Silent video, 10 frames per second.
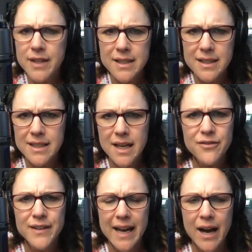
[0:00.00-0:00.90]
this
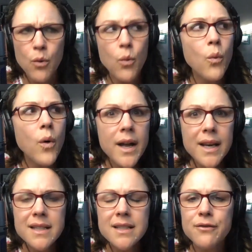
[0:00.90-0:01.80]
stuff now. What
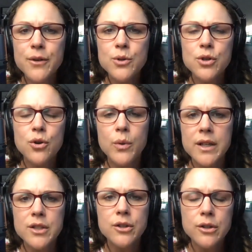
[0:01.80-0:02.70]
is the future
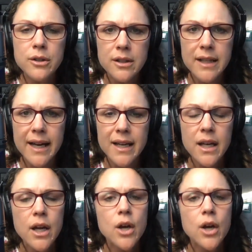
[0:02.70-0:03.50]
going to look like?